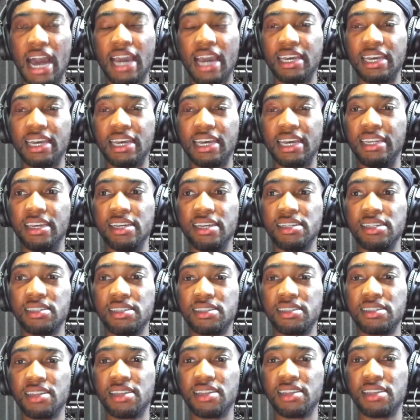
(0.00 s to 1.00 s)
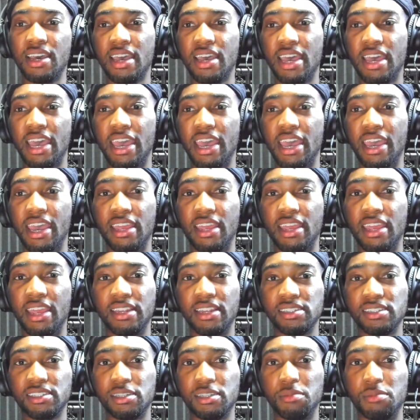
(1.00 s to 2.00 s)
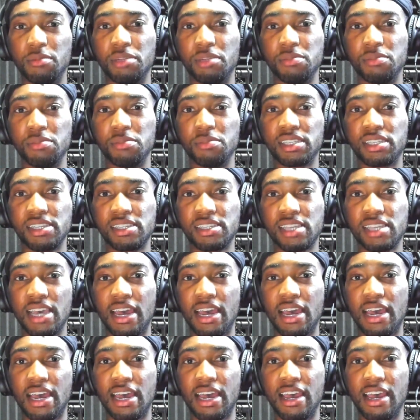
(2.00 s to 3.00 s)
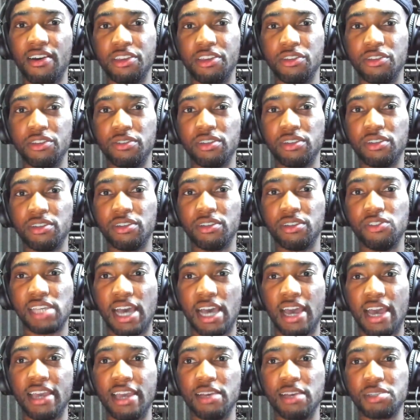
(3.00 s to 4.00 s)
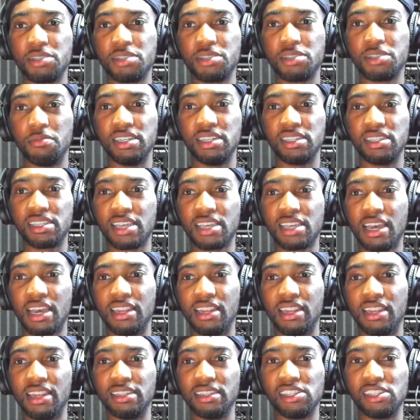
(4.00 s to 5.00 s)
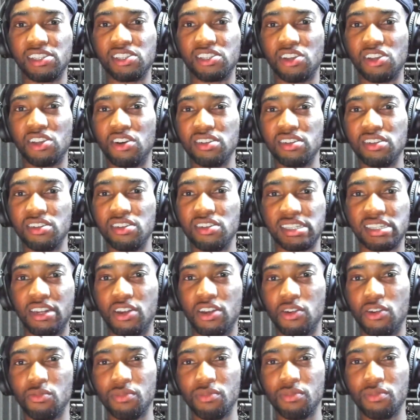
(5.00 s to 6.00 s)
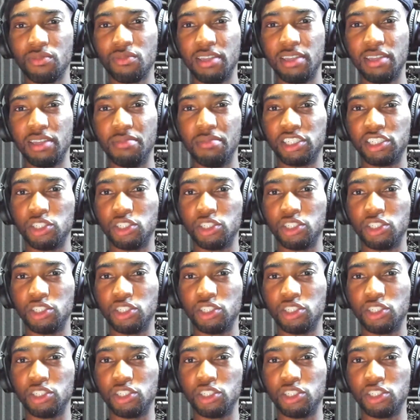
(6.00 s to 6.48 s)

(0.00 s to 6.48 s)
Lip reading: condensed and some of them skits got out and you tie up some of these kind of the songs that don't really mesh as